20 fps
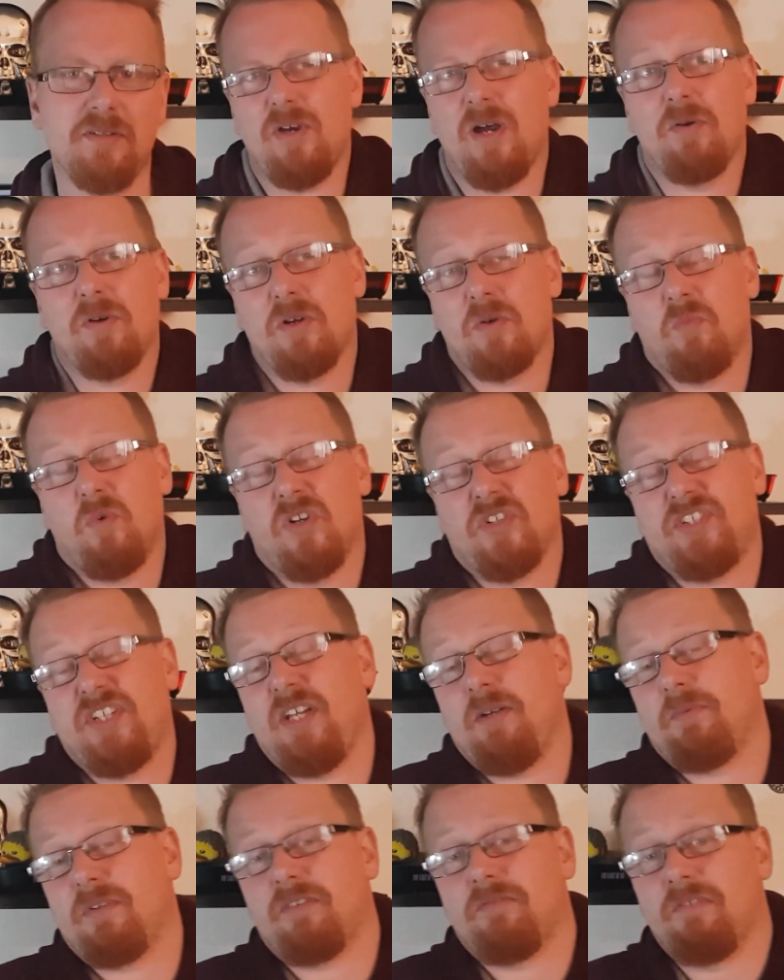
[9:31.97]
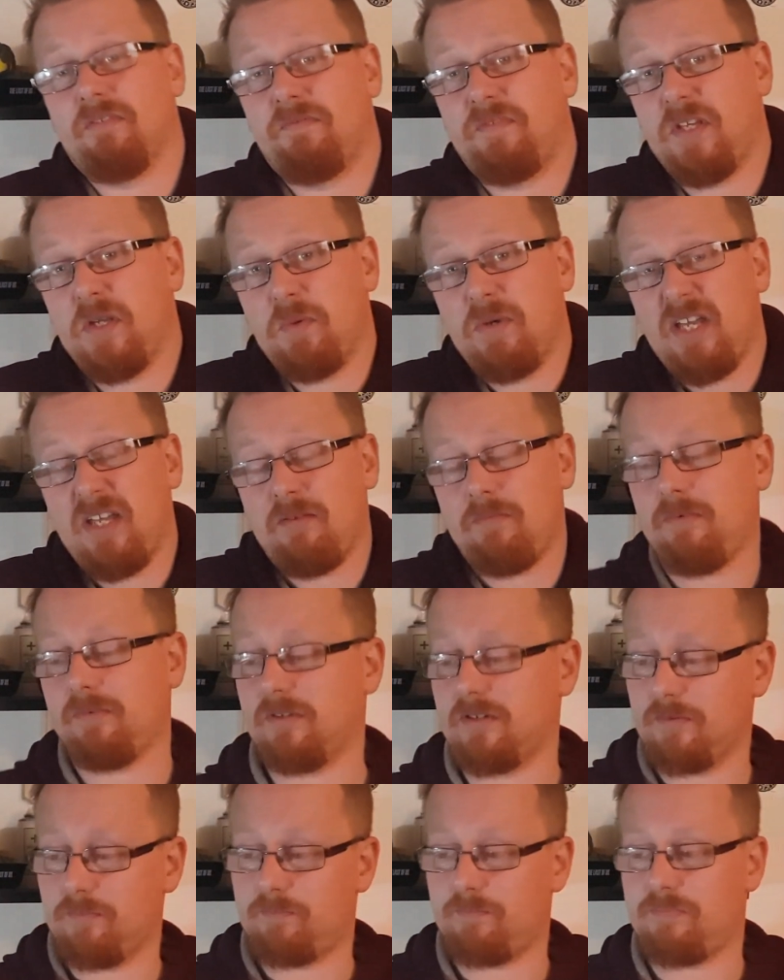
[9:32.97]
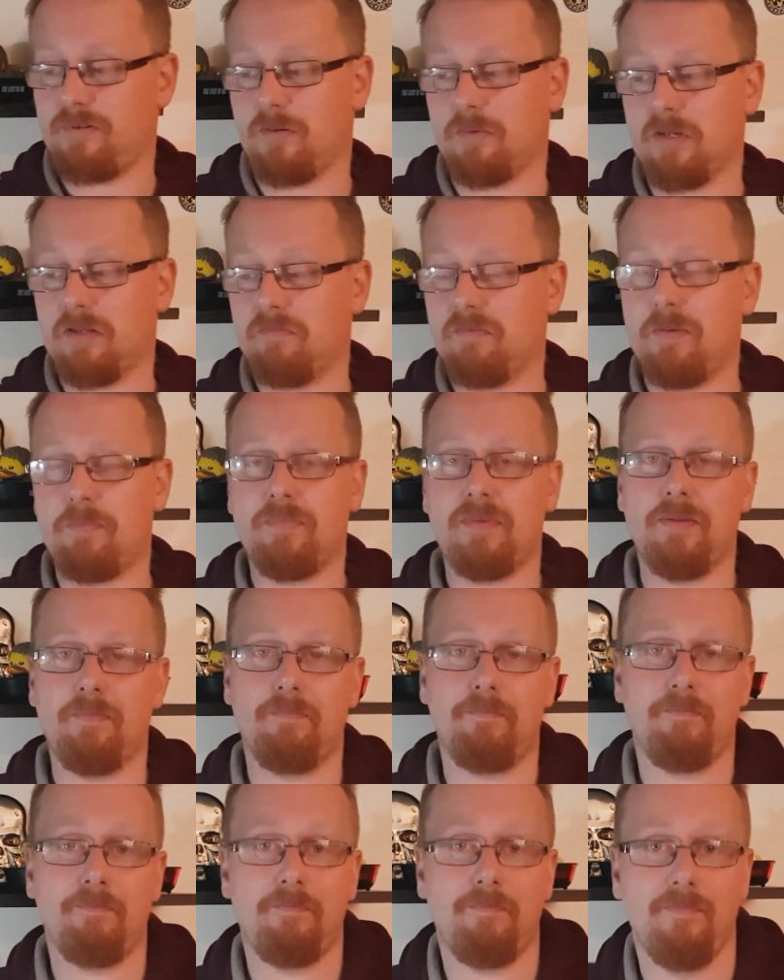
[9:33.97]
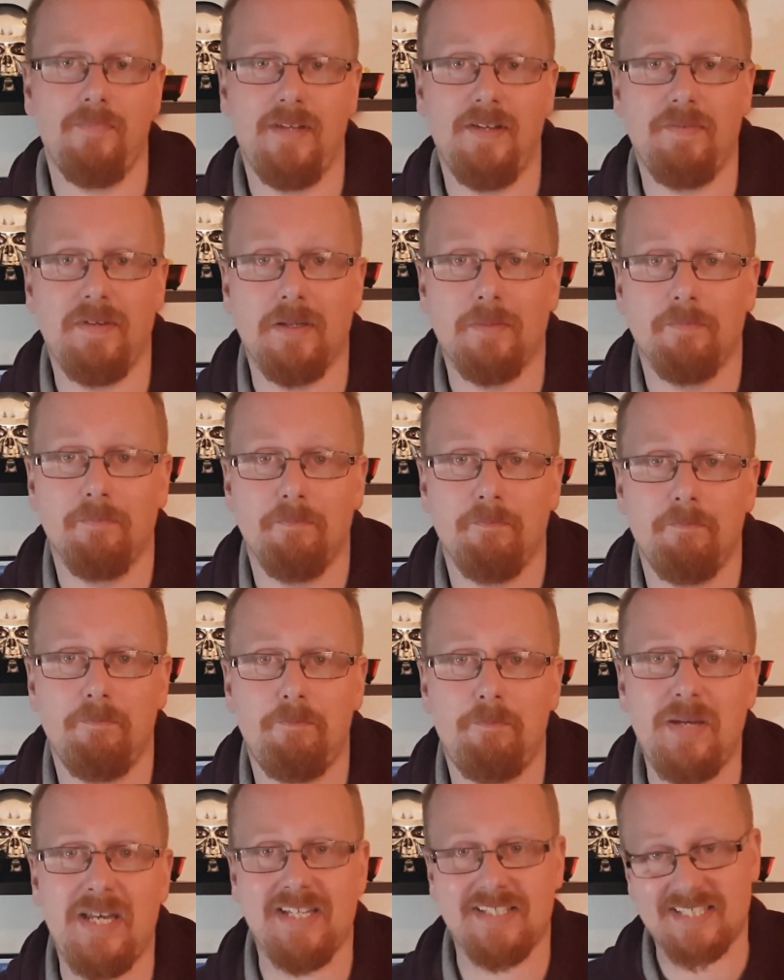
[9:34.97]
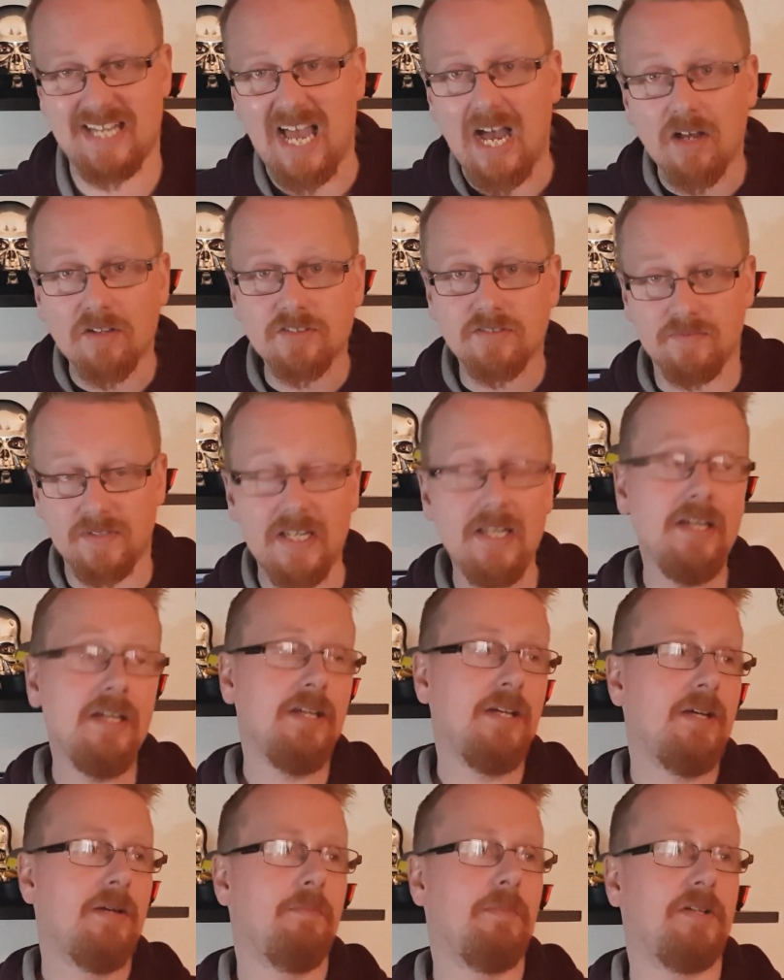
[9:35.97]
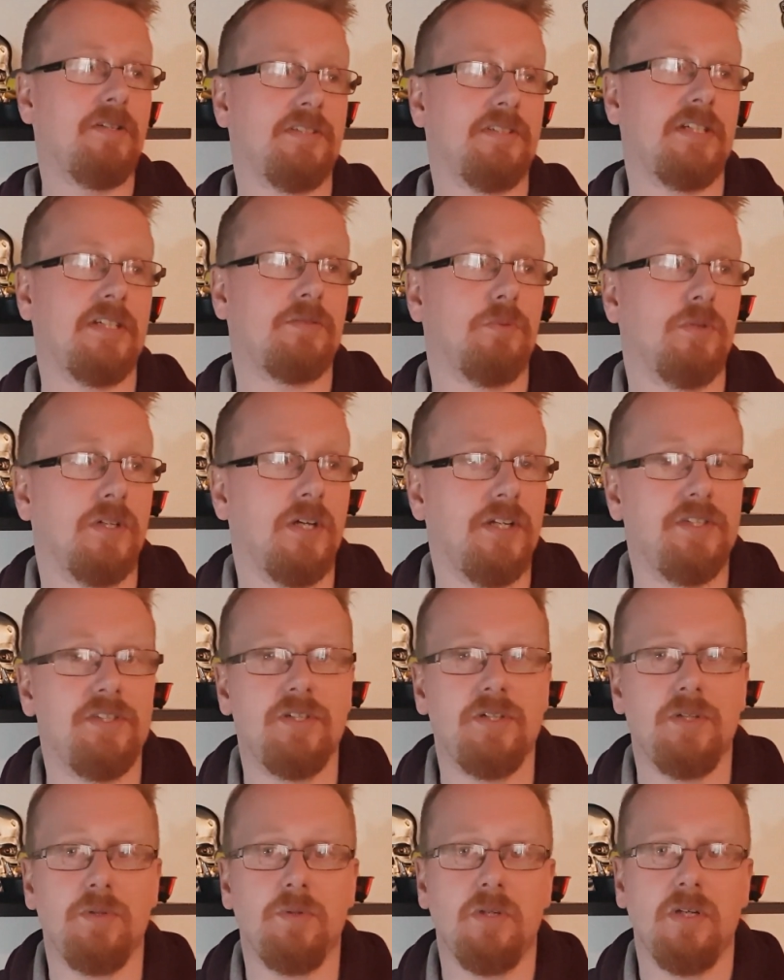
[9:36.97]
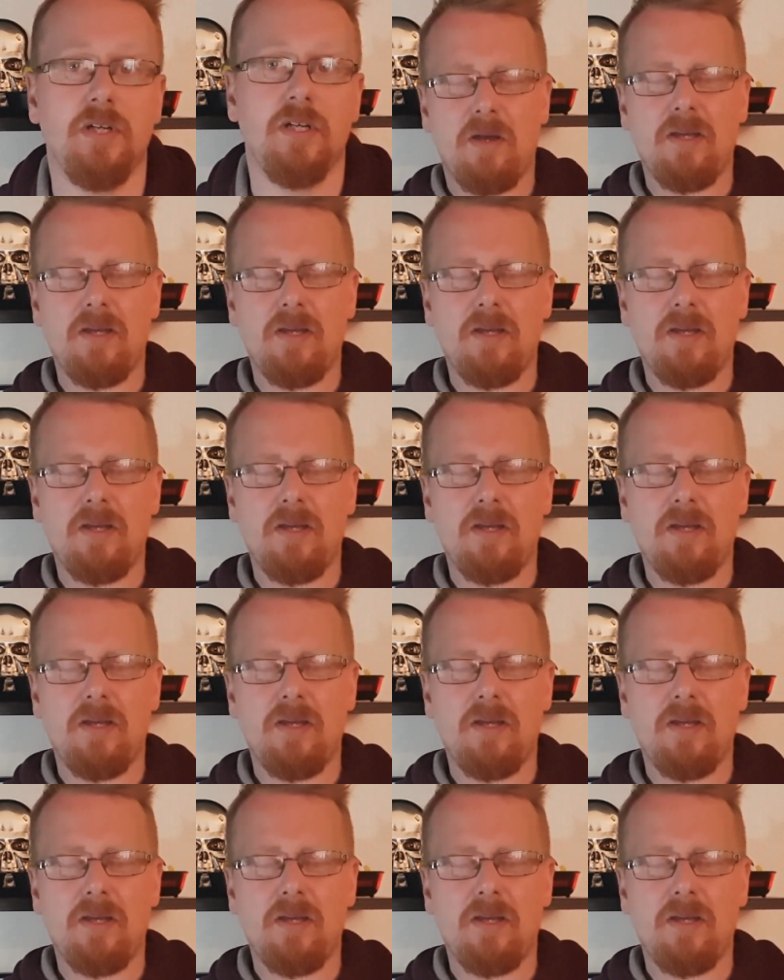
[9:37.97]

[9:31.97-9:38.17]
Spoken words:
I'm going to watch it. I'm going to review it. I'm going to probably rip the living piss out of it, because that's what I do.